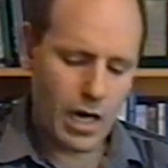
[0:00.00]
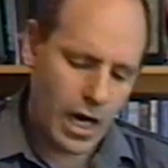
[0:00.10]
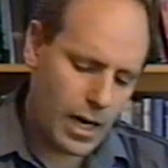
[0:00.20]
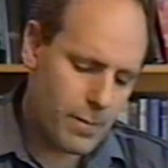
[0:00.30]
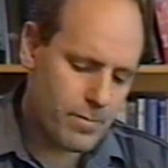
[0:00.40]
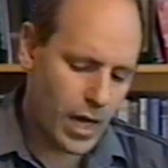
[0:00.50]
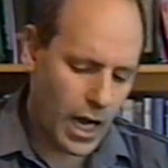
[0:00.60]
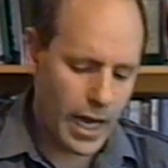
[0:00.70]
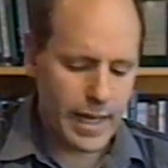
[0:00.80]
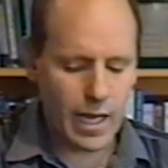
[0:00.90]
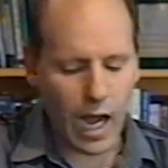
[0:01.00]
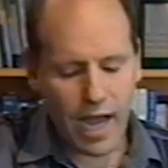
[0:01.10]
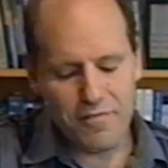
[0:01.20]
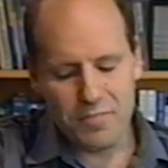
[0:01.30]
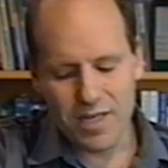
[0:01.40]

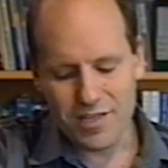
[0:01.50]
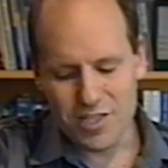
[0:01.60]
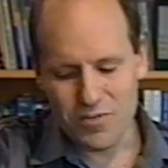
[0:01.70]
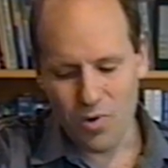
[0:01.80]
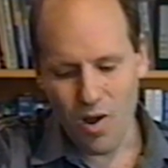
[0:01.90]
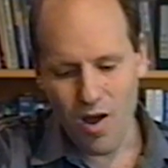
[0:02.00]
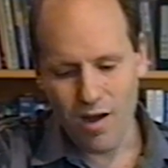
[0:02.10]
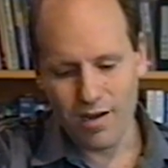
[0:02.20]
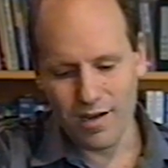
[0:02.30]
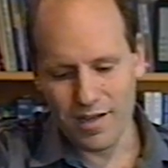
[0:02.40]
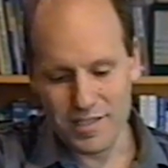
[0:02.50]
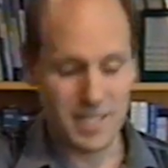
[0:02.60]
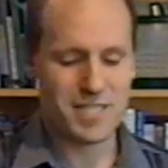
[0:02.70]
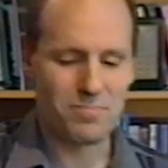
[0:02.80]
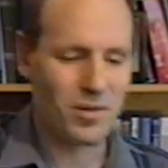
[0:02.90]
I've been a strong
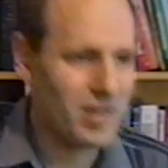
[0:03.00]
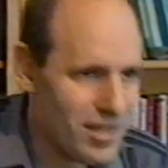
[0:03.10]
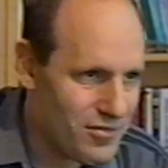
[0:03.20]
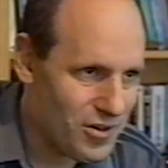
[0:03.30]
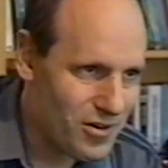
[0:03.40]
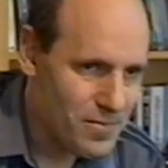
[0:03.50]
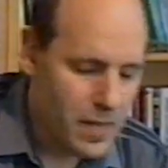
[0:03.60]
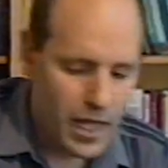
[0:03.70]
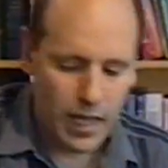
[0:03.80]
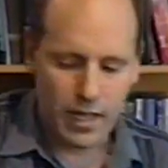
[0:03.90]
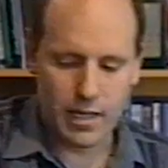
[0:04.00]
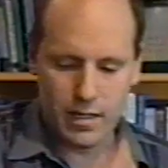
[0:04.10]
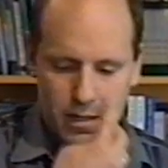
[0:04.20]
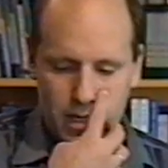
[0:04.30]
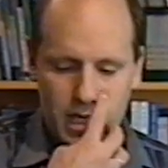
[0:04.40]
disbeliever
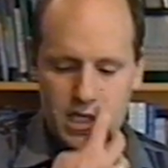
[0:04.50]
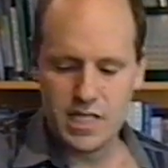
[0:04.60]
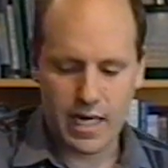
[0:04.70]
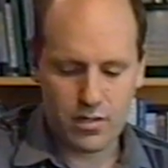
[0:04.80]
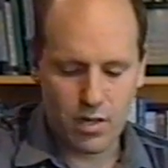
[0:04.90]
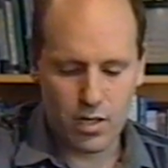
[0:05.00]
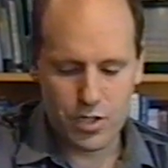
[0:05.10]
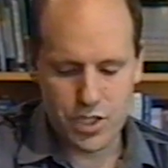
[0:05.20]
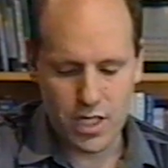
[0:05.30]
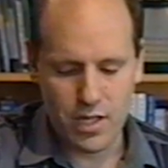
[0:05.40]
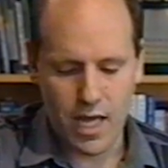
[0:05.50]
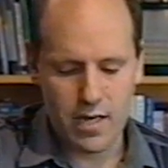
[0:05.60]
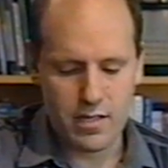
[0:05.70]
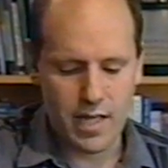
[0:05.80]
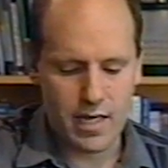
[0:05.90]
in technology
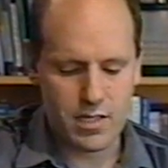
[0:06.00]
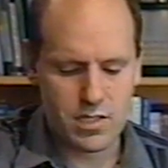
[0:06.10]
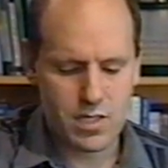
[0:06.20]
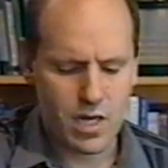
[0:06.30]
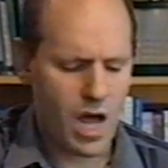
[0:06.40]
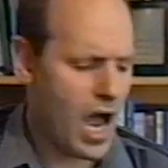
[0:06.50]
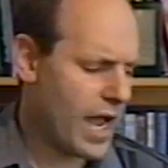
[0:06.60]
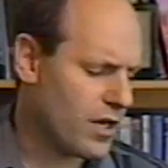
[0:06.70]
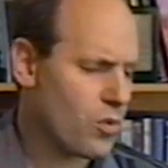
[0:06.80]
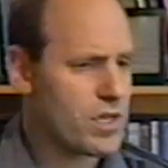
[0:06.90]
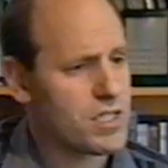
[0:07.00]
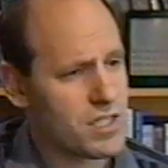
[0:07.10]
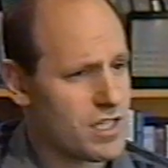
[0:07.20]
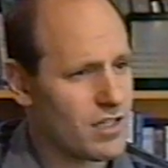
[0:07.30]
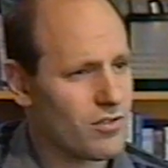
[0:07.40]
that is a high noise to
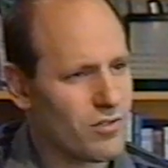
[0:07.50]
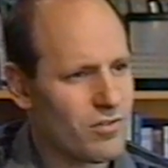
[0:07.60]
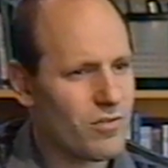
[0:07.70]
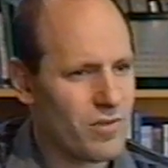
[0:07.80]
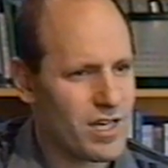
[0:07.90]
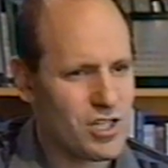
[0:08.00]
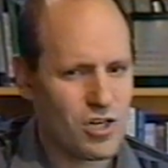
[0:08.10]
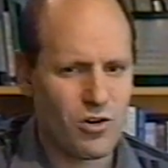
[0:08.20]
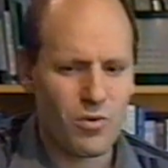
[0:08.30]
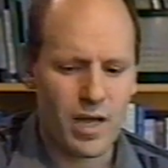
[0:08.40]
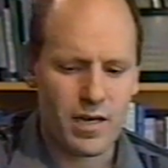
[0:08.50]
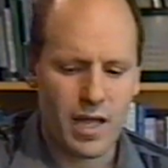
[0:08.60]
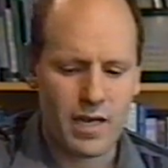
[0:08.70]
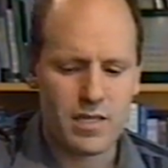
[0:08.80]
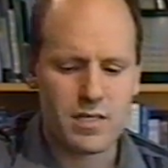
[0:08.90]
signal ratio and
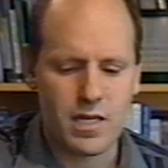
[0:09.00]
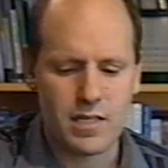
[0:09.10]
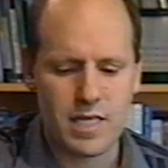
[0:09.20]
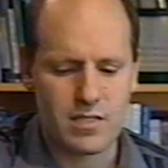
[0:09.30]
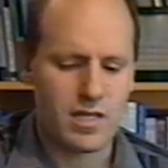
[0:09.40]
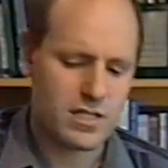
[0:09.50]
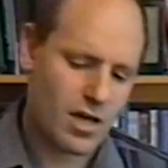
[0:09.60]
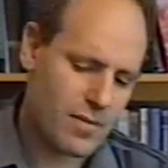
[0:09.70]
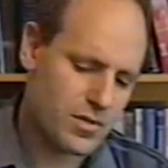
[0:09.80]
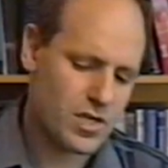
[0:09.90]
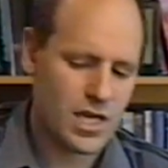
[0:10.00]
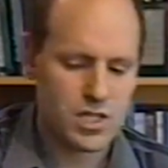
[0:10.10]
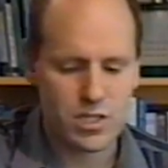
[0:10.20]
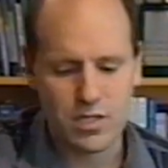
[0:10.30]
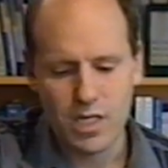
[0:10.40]
it takes lots of
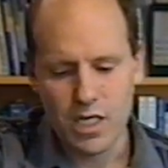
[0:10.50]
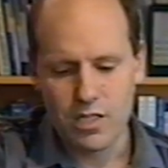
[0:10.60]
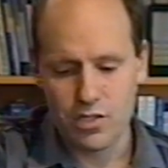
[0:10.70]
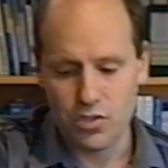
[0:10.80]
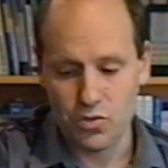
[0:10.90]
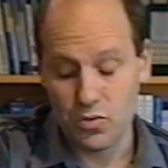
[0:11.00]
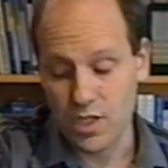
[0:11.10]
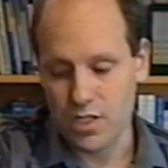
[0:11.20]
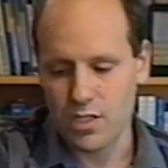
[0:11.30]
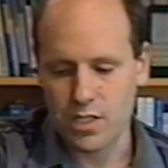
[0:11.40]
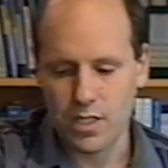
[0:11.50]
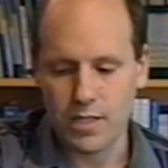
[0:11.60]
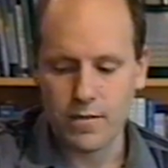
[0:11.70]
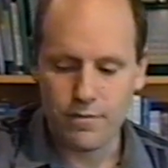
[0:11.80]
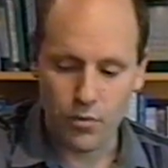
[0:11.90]
computation to do, such as
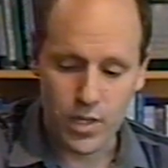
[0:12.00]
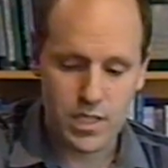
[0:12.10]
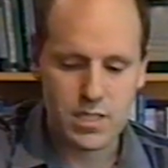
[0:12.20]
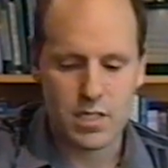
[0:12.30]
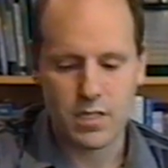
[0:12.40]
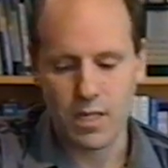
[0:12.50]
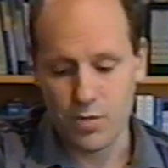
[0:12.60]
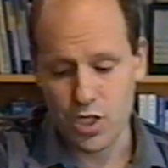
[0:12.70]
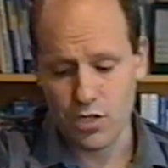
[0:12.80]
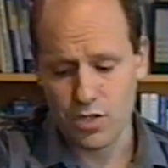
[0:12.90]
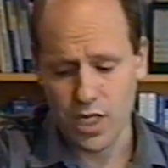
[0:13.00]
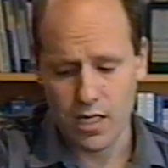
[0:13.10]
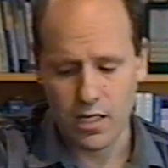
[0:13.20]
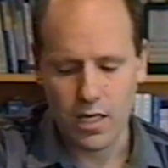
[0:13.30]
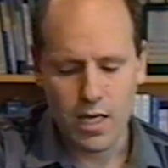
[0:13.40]
voice and image
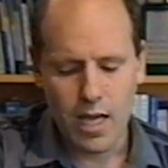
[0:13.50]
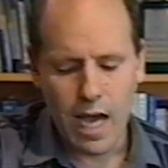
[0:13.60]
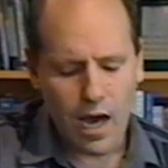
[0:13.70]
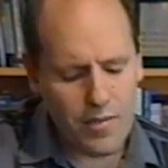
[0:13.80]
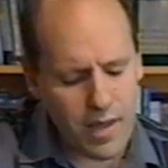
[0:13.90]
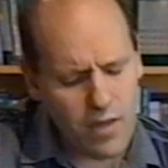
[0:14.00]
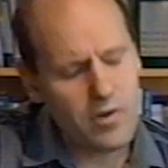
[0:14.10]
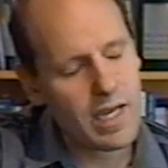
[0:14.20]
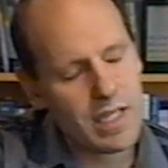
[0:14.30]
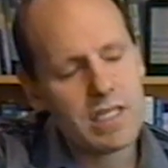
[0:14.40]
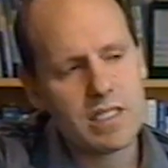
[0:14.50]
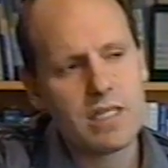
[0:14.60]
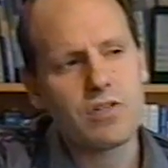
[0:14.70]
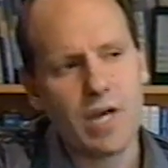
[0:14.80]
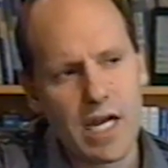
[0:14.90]
understanding. On the other hand, these
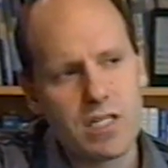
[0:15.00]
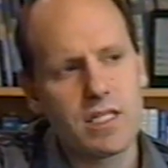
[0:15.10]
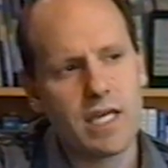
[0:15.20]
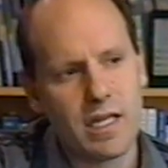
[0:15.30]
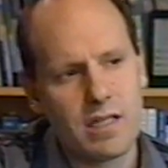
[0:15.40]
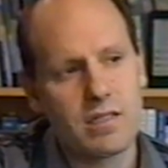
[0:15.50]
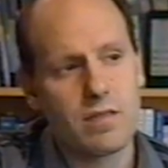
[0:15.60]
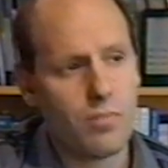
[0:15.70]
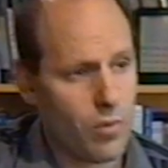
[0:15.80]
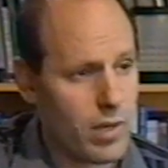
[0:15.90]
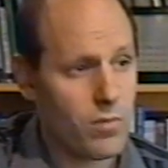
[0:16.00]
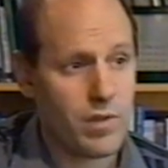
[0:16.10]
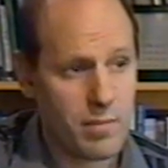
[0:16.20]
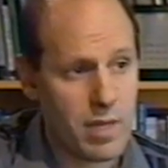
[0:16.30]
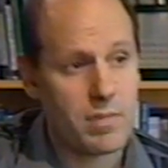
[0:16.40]
things are actually getting to the point where
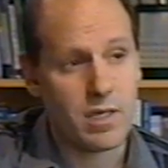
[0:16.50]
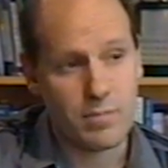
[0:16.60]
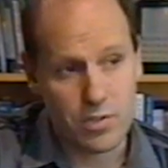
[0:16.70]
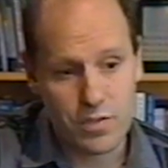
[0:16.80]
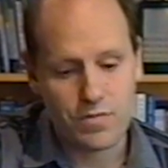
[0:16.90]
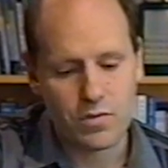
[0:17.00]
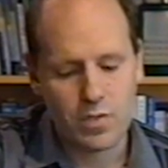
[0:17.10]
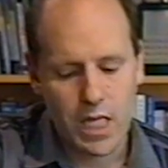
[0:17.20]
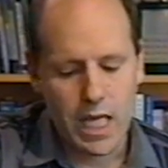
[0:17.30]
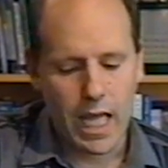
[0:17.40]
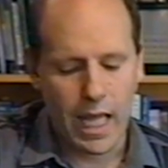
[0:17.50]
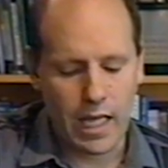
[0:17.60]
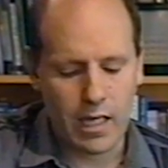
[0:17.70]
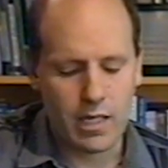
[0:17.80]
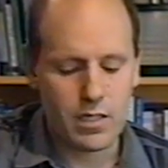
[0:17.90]
they might become useful.
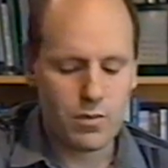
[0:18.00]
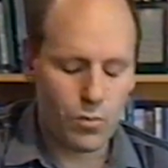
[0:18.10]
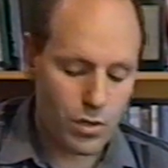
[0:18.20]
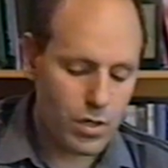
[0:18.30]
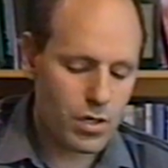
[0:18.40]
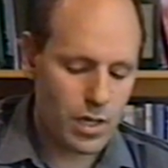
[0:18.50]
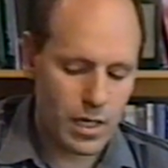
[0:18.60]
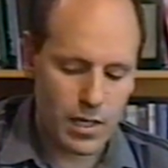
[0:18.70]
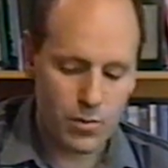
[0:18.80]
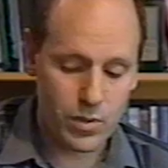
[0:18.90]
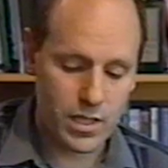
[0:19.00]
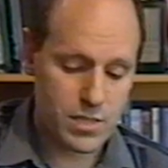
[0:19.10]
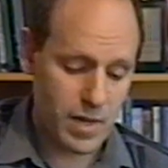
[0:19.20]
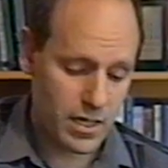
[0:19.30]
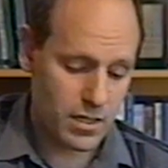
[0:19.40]
And we're really
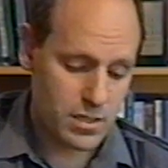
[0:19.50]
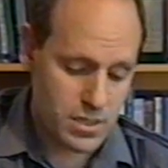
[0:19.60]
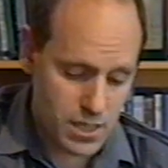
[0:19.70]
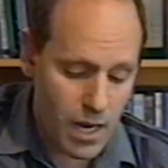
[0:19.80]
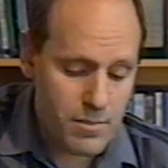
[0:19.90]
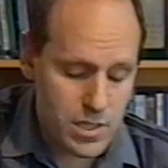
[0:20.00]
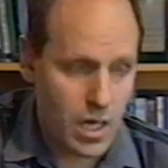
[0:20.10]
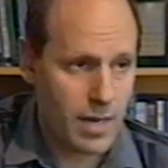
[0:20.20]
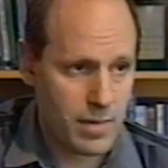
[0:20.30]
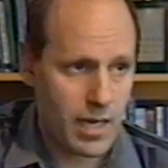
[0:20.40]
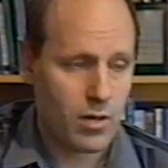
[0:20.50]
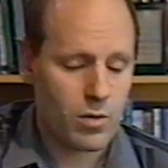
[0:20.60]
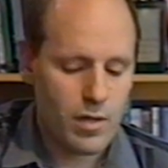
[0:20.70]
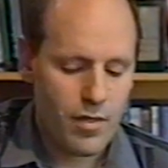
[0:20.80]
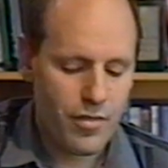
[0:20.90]
spending some time now
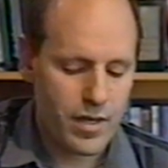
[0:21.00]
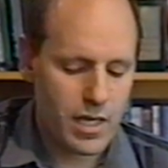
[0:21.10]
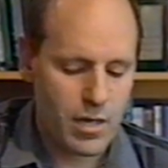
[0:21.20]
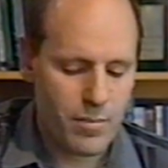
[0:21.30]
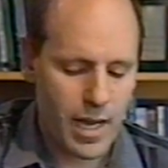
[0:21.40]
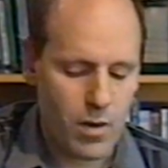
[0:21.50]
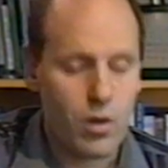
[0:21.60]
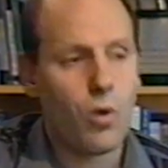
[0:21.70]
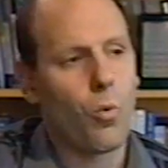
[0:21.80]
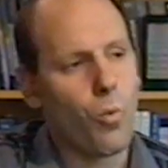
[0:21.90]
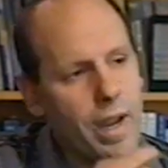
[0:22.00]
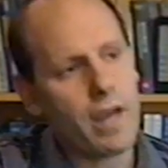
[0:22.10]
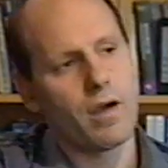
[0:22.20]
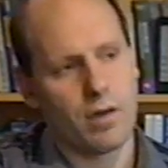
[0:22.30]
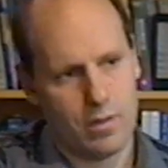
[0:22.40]
thinking about
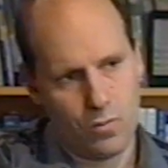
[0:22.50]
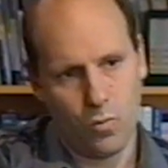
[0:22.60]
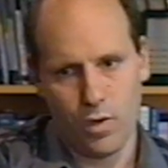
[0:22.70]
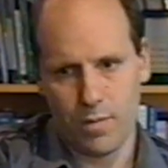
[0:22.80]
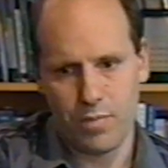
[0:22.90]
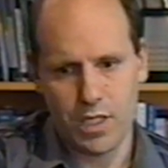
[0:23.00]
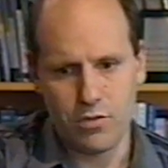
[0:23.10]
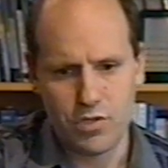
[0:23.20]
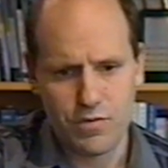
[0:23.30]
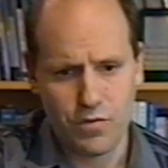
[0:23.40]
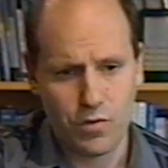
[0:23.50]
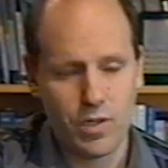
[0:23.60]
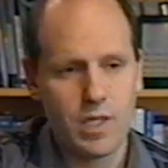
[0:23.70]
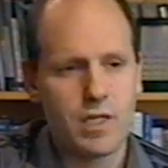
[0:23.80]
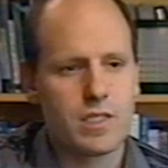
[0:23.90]
where would it be useful
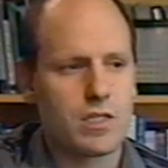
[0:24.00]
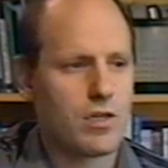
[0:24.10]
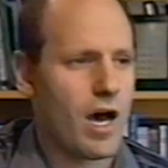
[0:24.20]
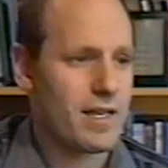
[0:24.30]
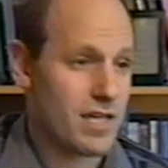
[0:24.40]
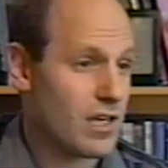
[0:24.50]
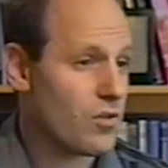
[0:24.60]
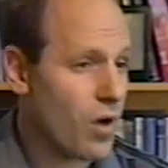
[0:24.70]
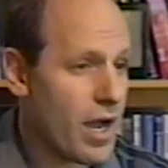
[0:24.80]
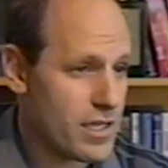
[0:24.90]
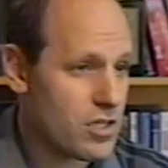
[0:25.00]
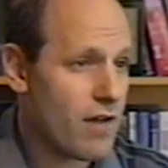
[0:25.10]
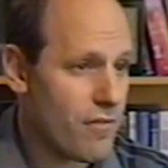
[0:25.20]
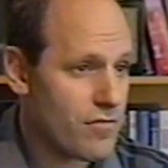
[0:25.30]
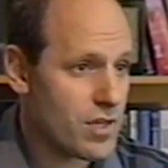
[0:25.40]
to not take your eyes
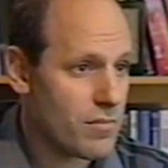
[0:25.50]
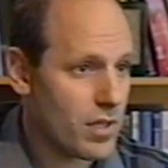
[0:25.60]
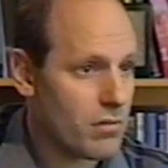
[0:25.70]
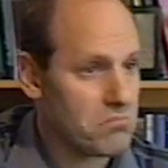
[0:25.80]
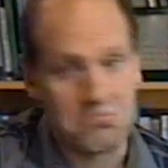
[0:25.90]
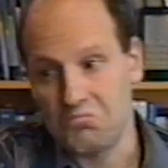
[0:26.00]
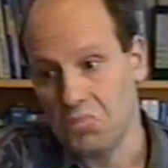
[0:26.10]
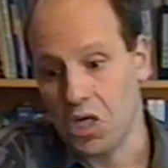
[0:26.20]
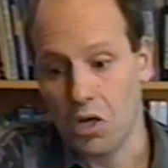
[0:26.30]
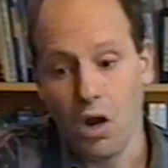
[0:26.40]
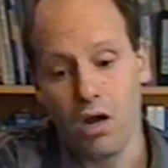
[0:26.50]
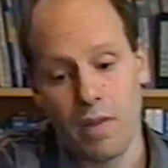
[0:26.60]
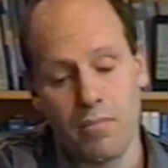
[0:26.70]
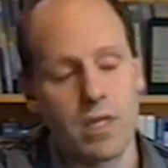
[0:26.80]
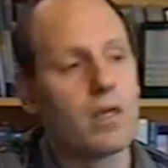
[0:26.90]
off of something. In a car,
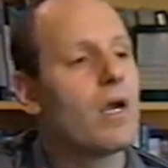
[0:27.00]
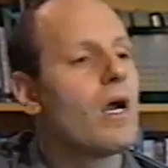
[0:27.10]
maybe.